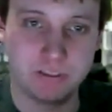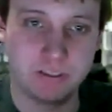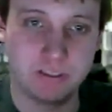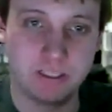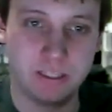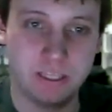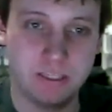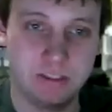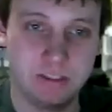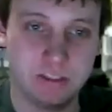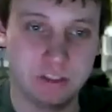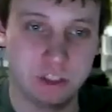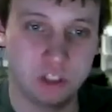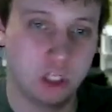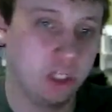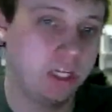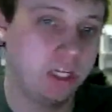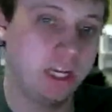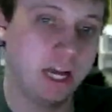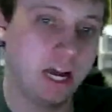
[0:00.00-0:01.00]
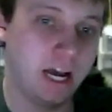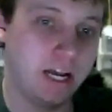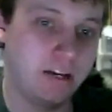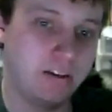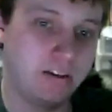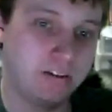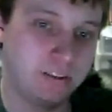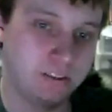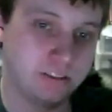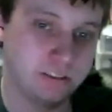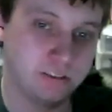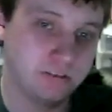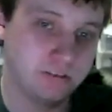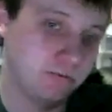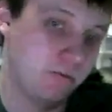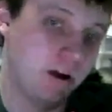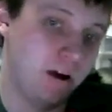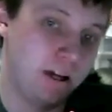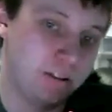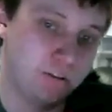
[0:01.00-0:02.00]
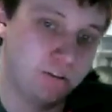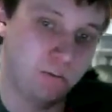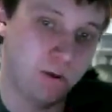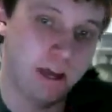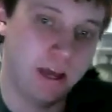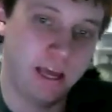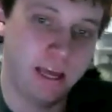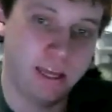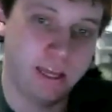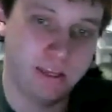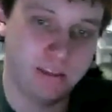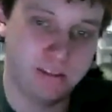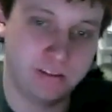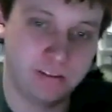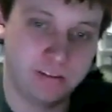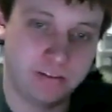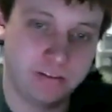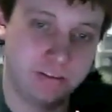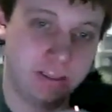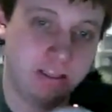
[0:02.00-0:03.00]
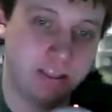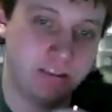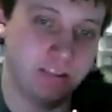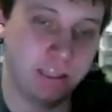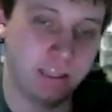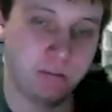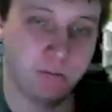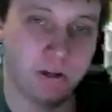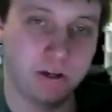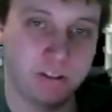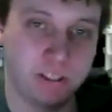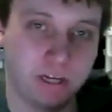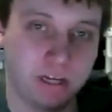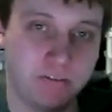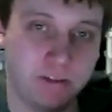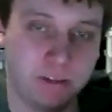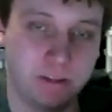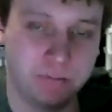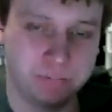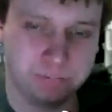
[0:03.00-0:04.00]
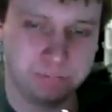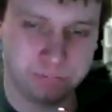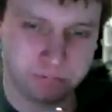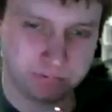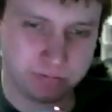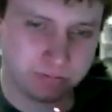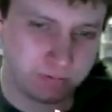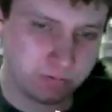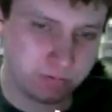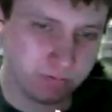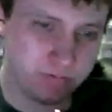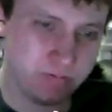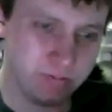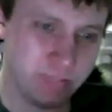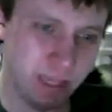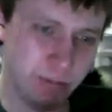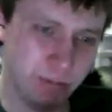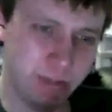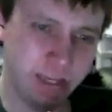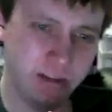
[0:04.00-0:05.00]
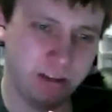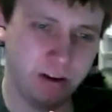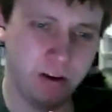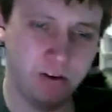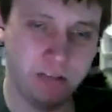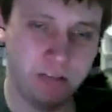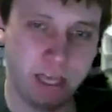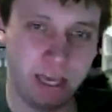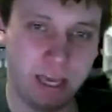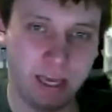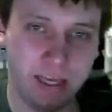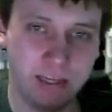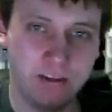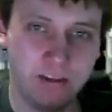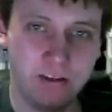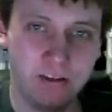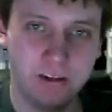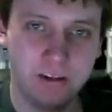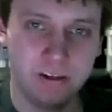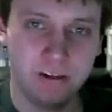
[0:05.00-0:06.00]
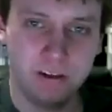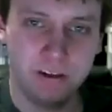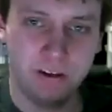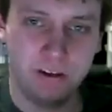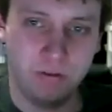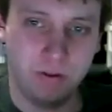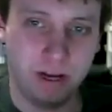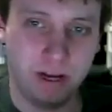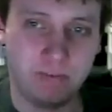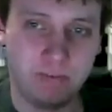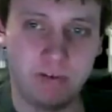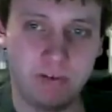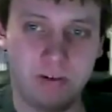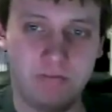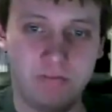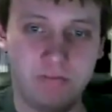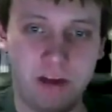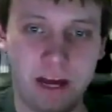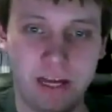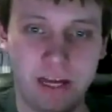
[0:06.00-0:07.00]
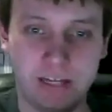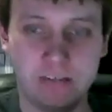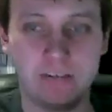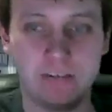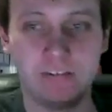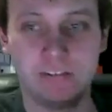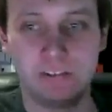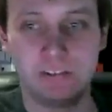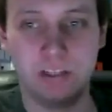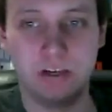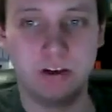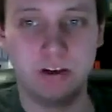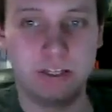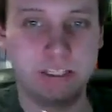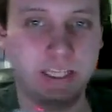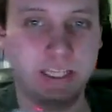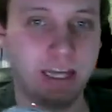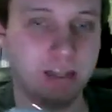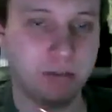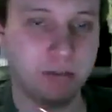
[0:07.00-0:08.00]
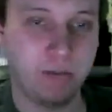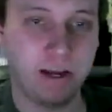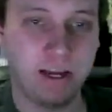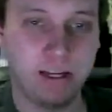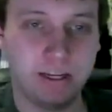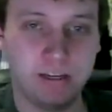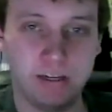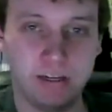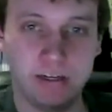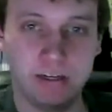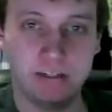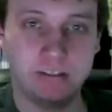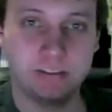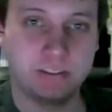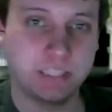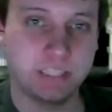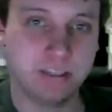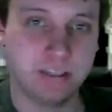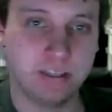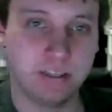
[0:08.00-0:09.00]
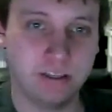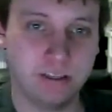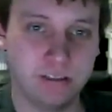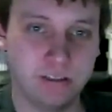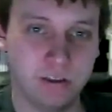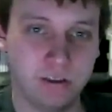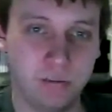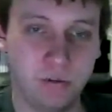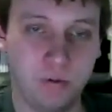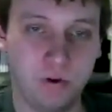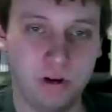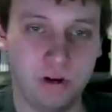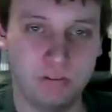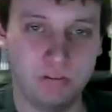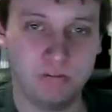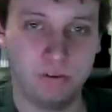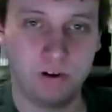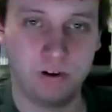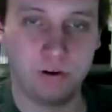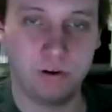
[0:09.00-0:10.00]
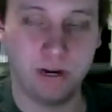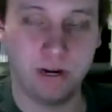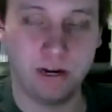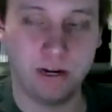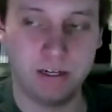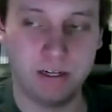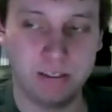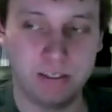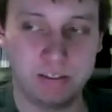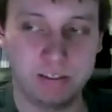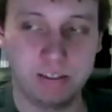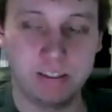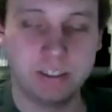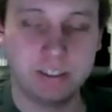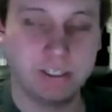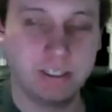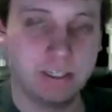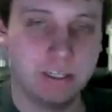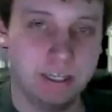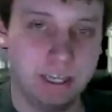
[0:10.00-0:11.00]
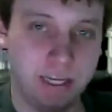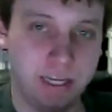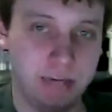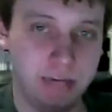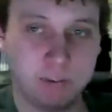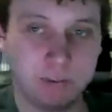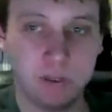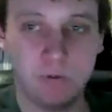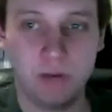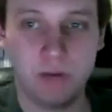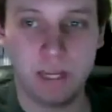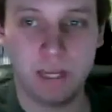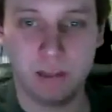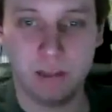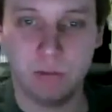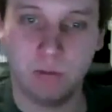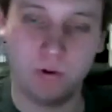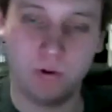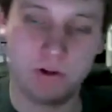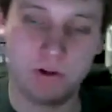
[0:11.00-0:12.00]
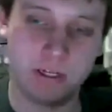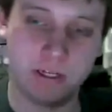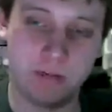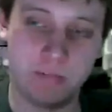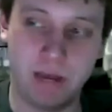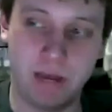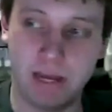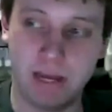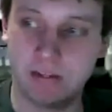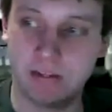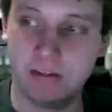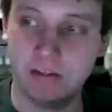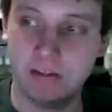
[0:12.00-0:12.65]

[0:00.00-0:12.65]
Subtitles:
They just turned it on or just walked away and didn't think much of it. I'm like, okay, whatever, fine. So I take out the monitor, send the board in for repairs, and I'm still waiting on the board to come back.